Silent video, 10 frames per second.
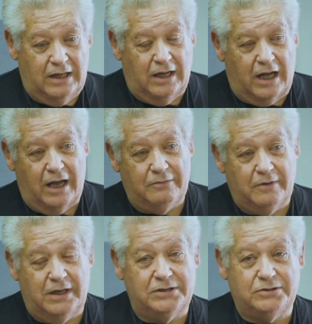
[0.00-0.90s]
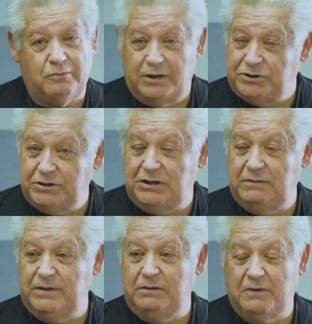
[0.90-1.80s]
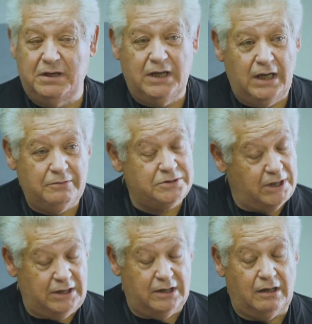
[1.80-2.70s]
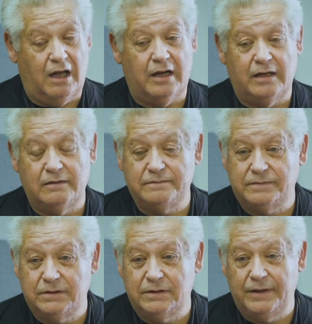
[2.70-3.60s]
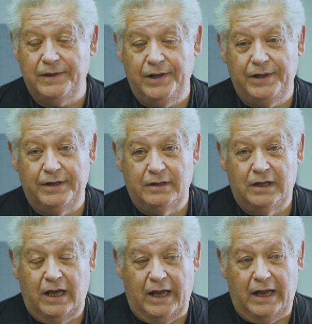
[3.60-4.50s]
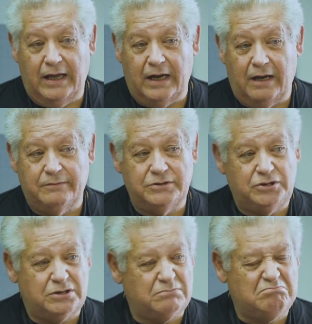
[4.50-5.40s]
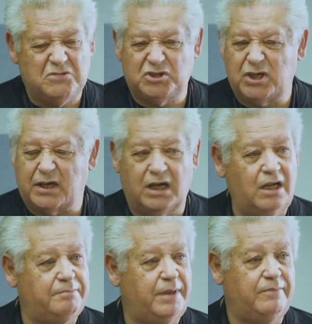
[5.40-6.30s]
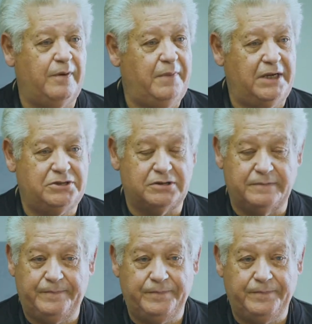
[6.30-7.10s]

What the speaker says: I was watching TV one day, which I did a lot of, and I was just sucking up information.